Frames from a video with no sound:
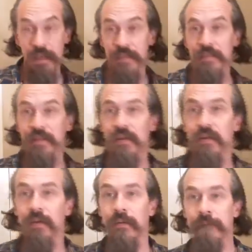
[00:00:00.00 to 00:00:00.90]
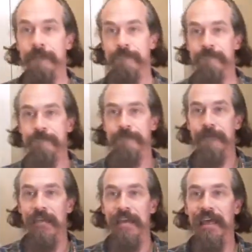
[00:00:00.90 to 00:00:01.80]
And so,
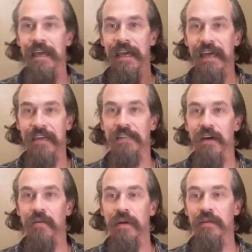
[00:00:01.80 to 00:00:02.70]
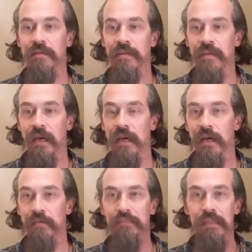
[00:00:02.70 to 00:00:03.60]
as always,
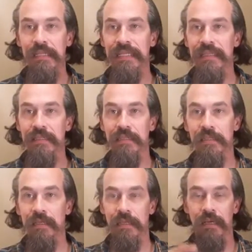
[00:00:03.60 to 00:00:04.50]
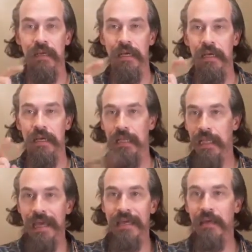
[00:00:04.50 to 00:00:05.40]
please
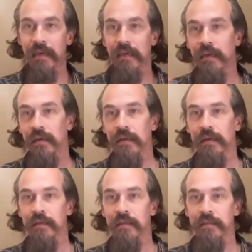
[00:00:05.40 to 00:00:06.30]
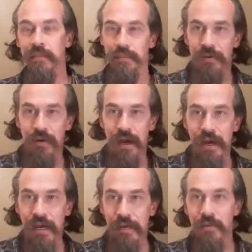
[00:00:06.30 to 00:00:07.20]
like,
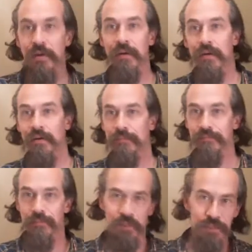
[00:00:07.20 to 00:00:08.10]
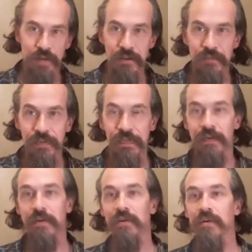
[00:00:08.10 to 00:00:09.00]
subscribe, share the
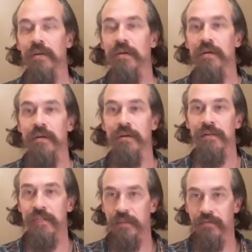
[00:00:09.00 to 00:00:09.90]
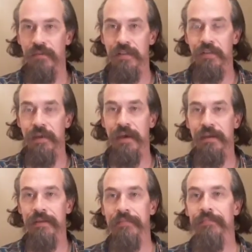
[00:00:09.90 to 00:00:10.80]
video, tell your friends
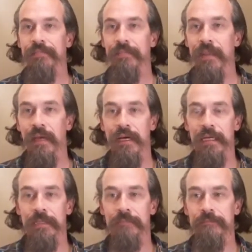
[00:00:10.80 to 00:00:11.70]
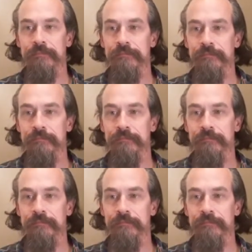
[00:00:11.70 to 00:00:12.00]
about it. And